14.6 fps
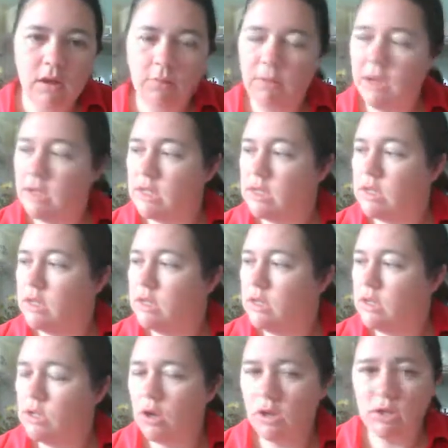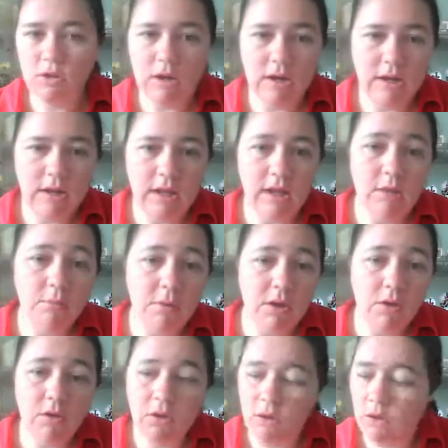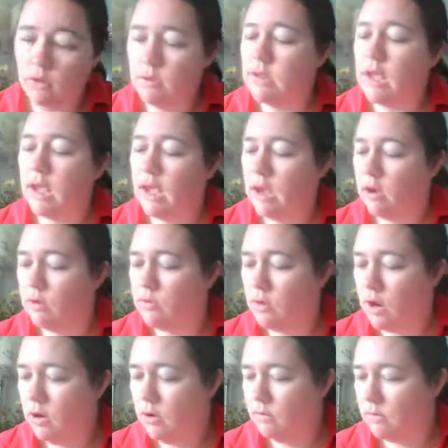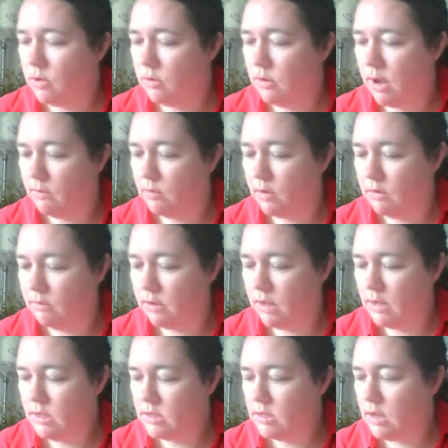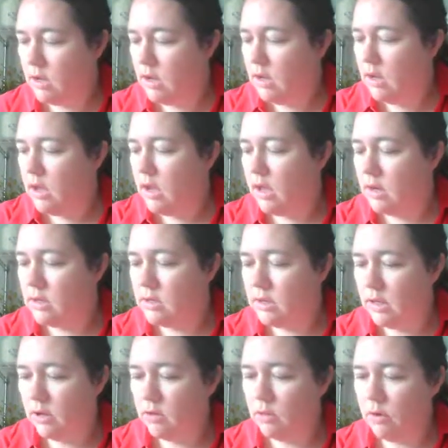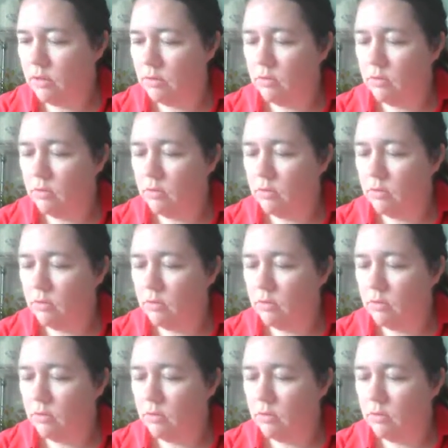because it's concentrated heat. But you can use a hairdryer if you don't have one of these. And later down